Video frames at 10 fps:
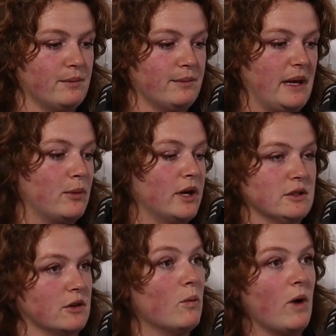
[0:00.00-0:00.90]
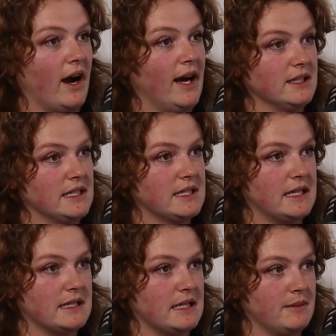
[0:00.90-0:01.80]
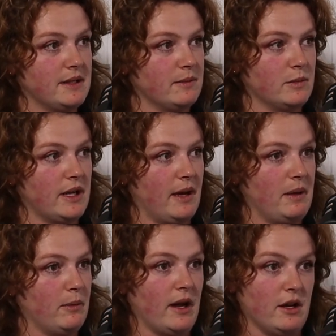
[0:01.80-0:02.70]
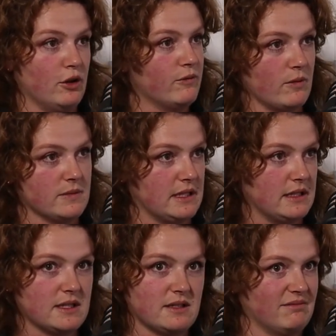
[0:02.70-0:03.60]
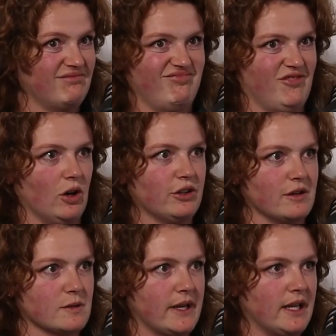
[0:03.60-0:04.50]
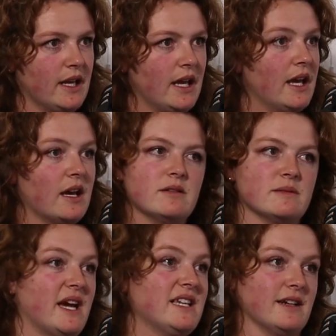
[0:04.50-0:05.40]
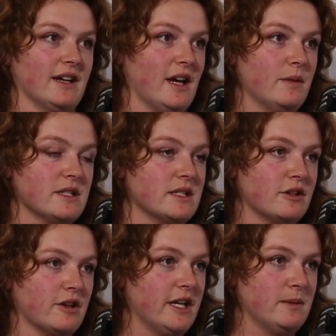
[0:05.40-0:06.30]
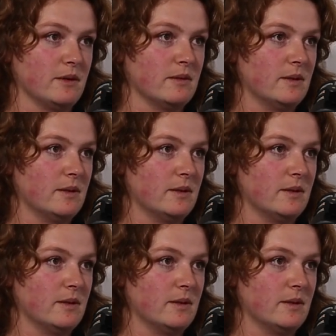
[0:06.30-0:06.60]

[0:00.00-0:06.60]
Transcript: people I took on my island, and some of them were people I hadn't heard from since God knows when. It was amazing. It was just incredible.